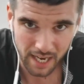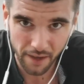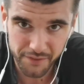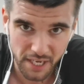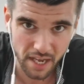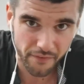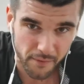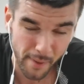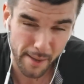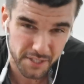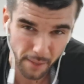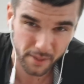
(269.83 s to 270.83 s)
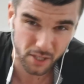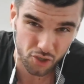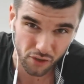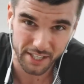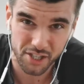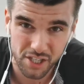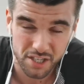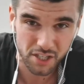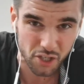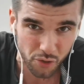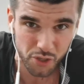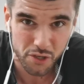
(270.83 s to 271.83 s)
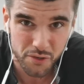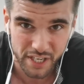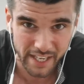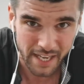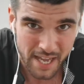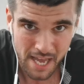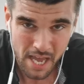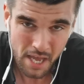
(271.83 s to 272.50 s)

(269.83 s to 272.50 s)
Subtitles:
Love to hear from maybe some of the strategies that you're using